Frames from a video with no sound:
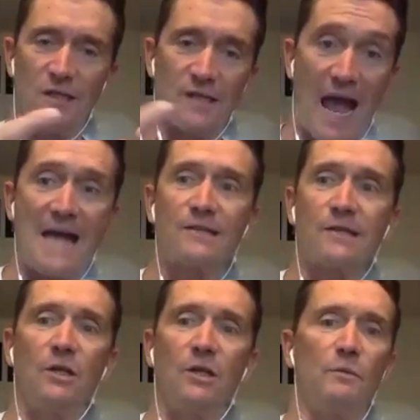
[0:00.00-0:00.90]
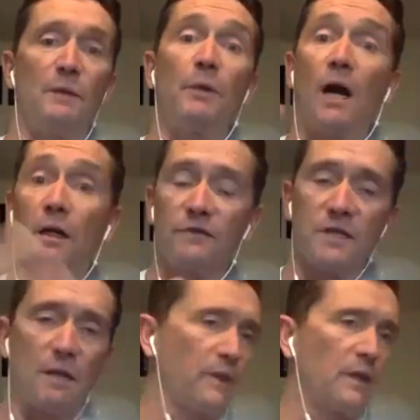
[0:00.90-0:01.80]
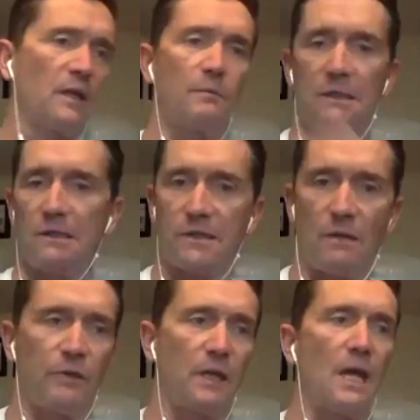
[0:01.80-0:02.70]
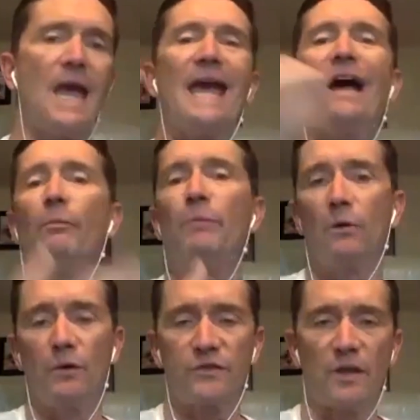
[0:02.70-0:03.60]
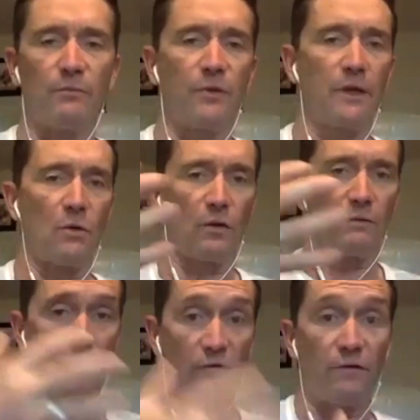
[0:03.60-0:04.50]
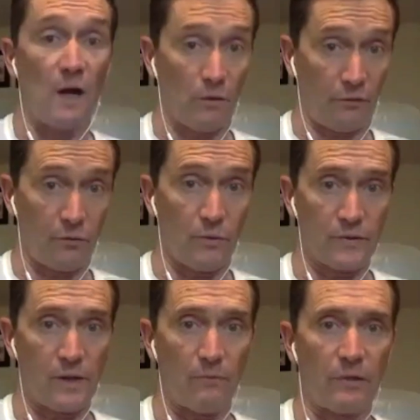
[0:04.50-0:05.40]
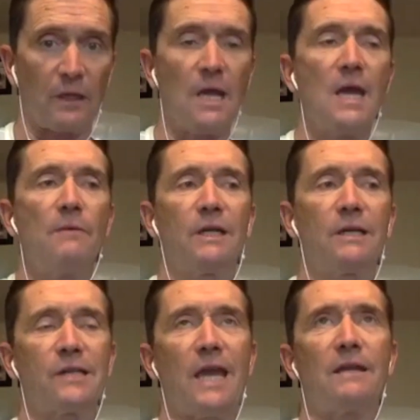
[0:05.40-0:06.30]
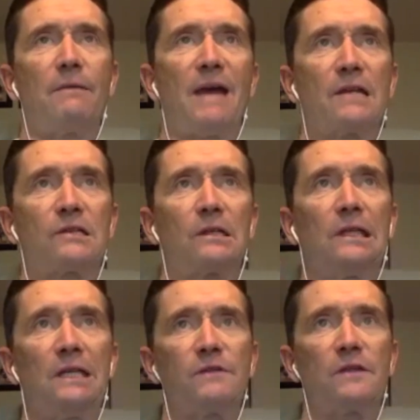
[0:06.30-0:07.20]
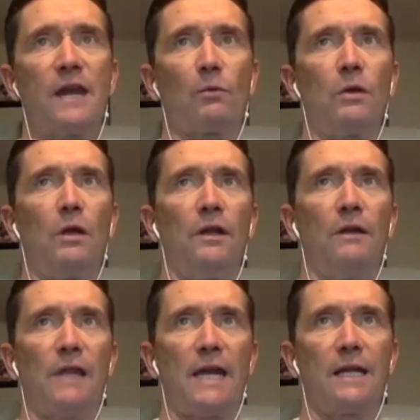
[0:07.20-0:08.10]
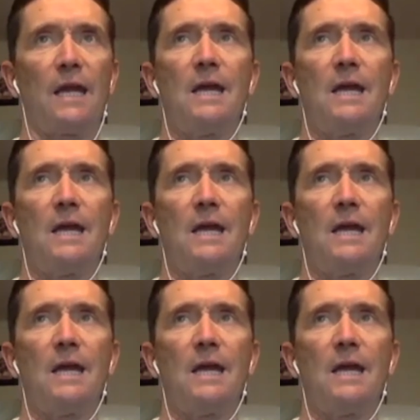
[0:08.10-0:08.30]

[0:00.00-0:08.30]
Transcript: is asking you to be part of something, commit to something, help out with something, or follow through with something. Because again, the masculine lives in that world of like,